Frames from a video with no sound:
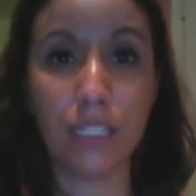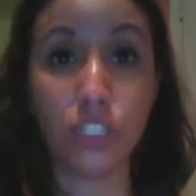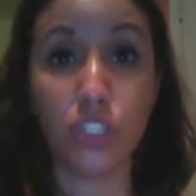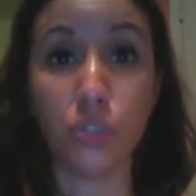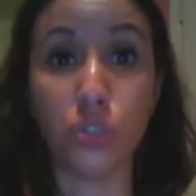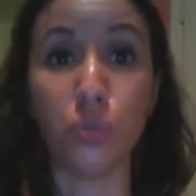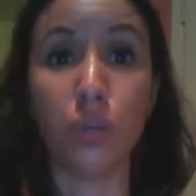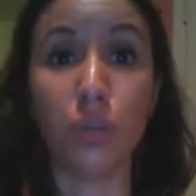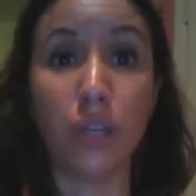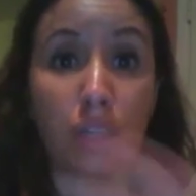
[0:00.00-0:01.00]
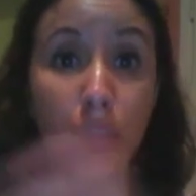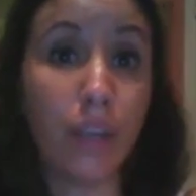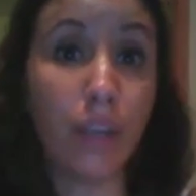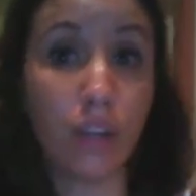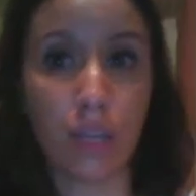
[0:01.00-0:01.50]
to the
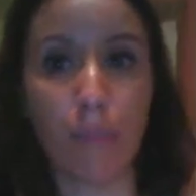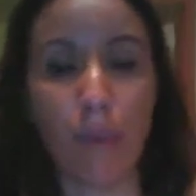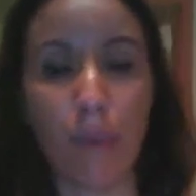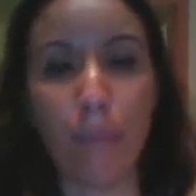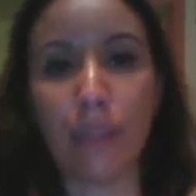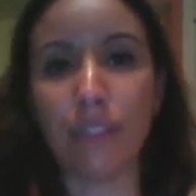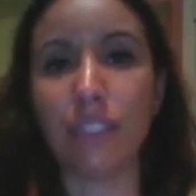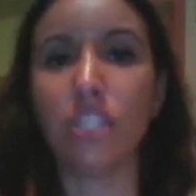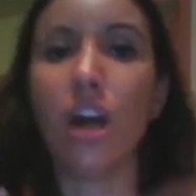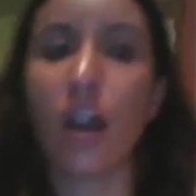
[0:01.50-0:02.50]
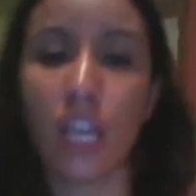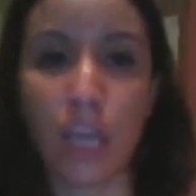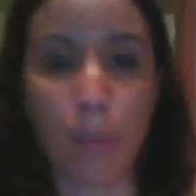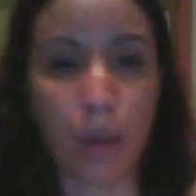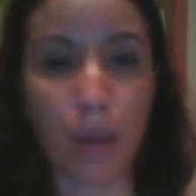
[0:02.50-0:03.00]
bigger commitments and
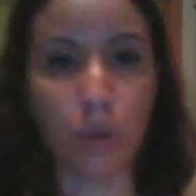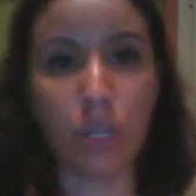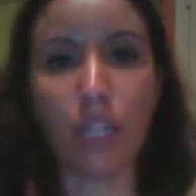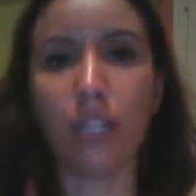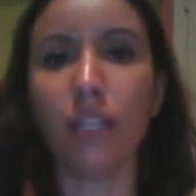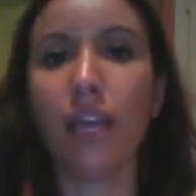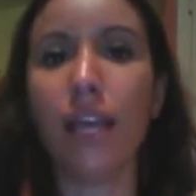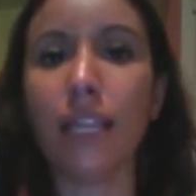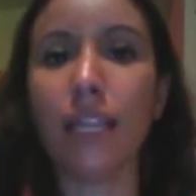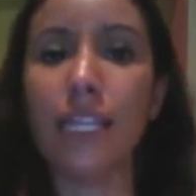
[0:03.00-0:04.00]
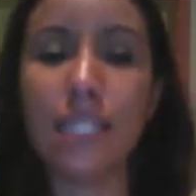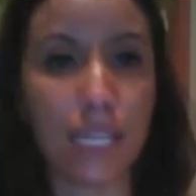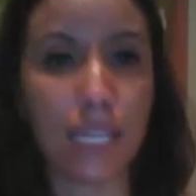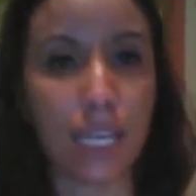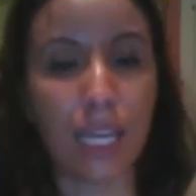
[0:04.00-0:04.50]
talking about and
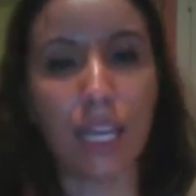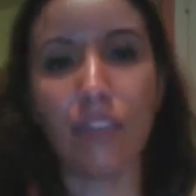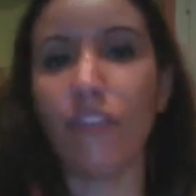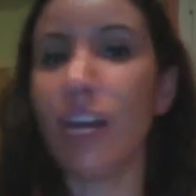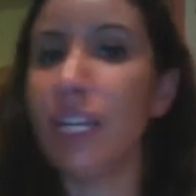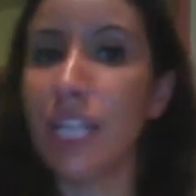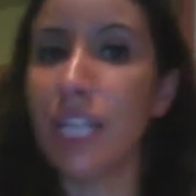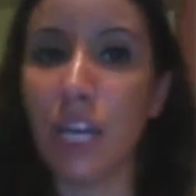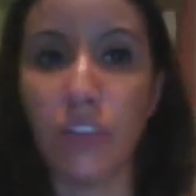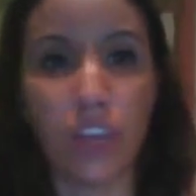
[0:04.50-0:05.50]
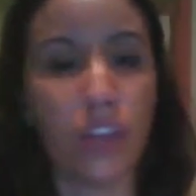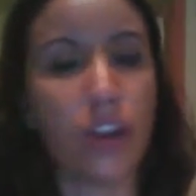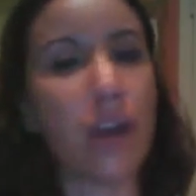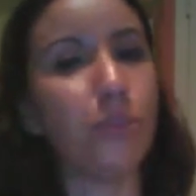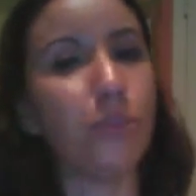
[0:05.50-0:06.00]
listening and finding out the
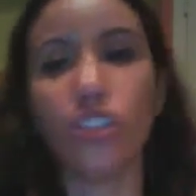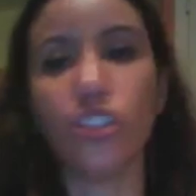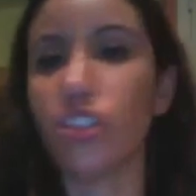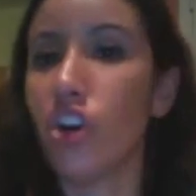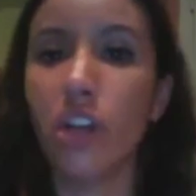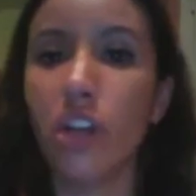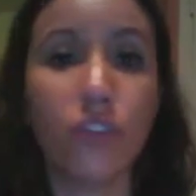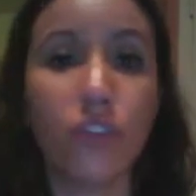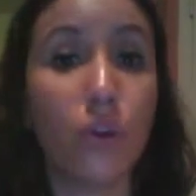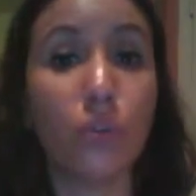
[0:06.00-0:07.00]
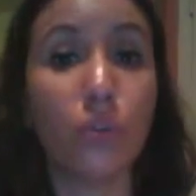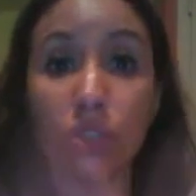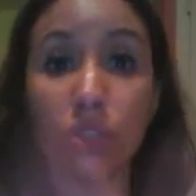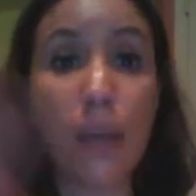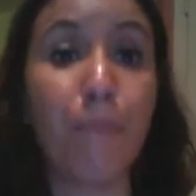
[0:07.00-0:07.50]
other options and all of
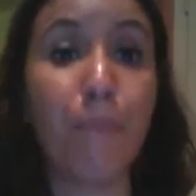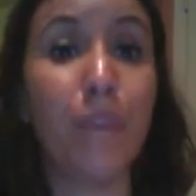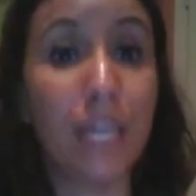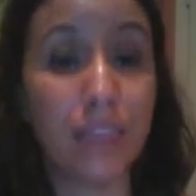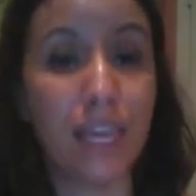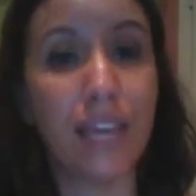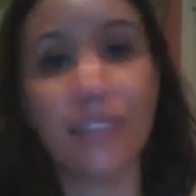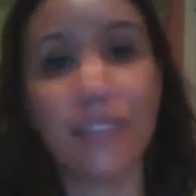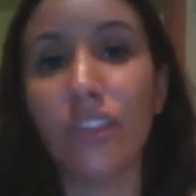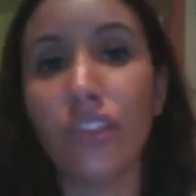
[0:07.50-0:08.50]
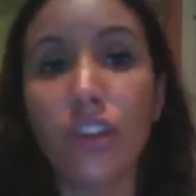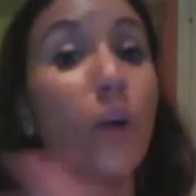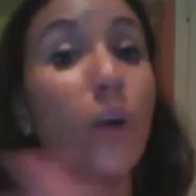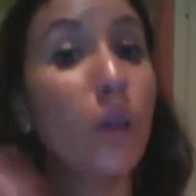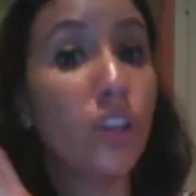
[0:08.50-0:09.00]
those big things that they're
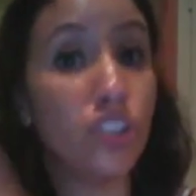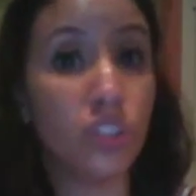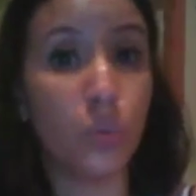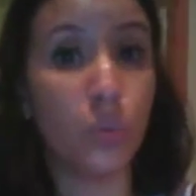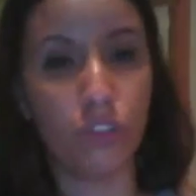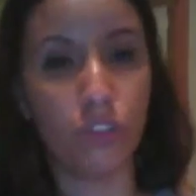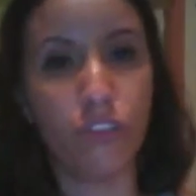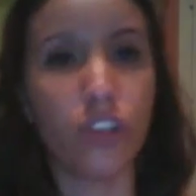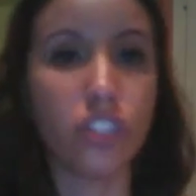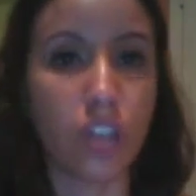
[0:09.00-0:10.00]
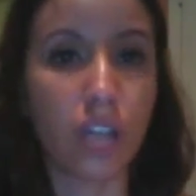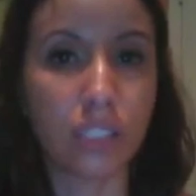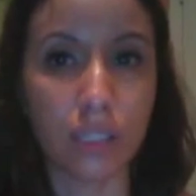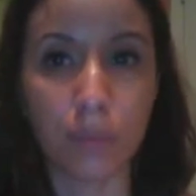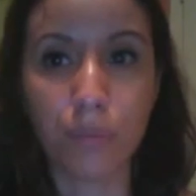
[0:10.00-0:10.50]
not going to do when you first talk
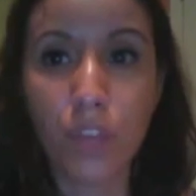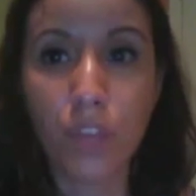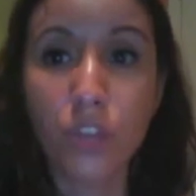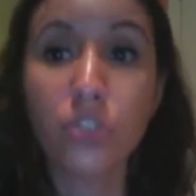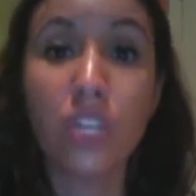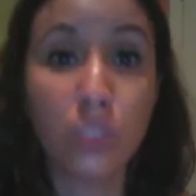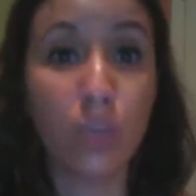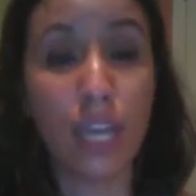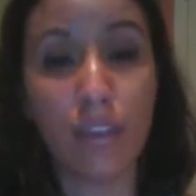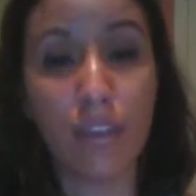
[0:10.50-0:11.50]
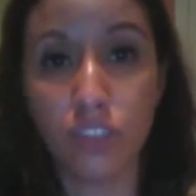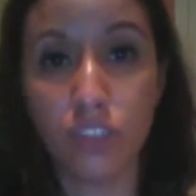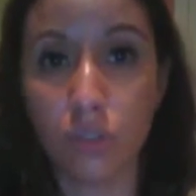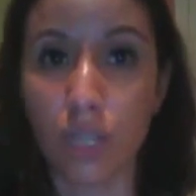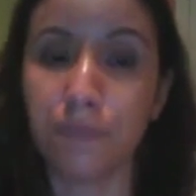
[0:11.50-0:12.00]
to them. So that's why you have to
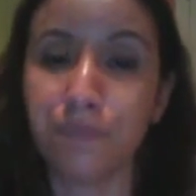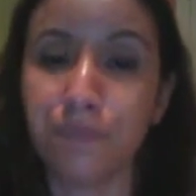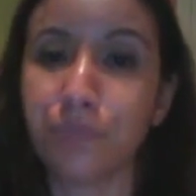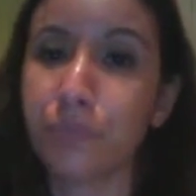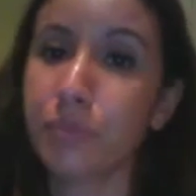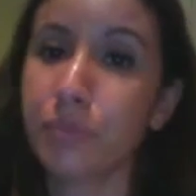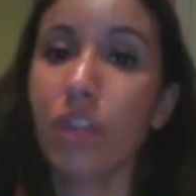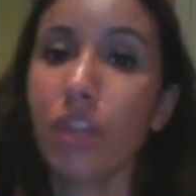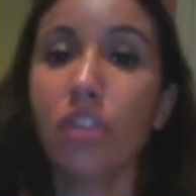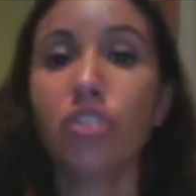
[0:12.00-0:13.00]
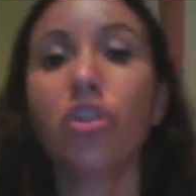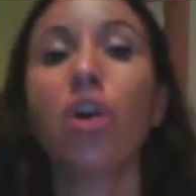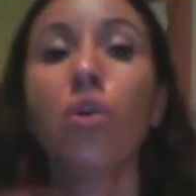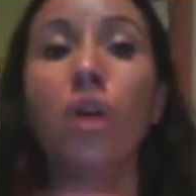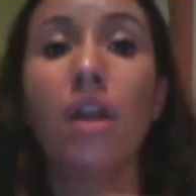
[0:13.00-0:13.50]
do that.
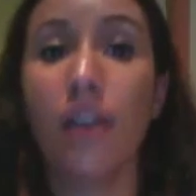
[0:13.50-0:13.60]
So